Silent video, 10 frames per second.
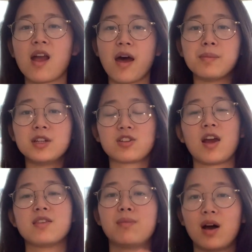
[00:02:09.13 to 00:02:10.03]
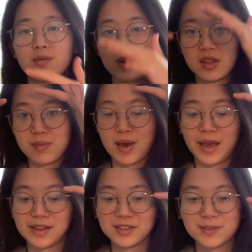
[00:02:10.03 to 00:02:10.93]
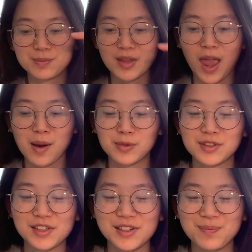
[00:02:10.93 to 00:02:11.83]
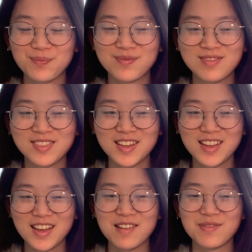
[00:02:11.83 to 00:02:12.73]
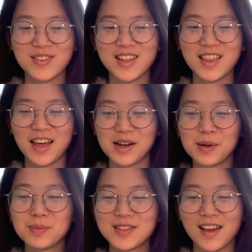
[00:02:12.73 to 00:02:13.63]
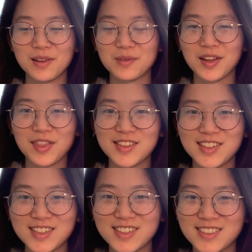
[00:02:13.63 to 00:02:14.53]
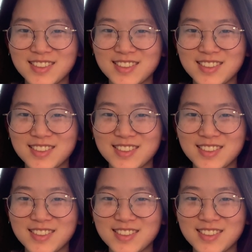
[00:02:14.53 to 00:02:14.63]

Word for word: I'm gonna try them on with the bangs, and we'll see if that helps elevate the look.